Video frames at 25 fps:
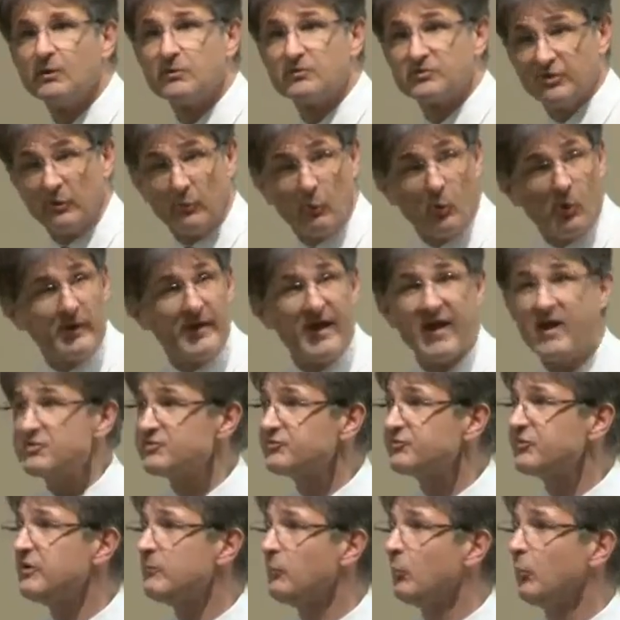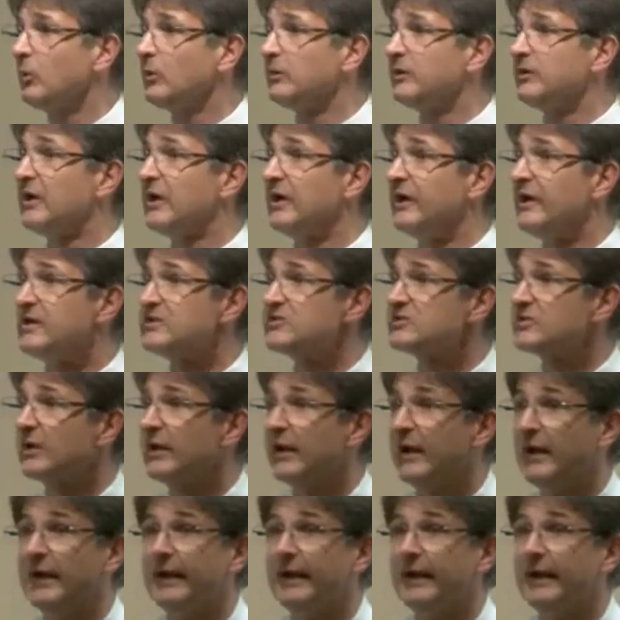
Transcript: Someone asked him one day, they said,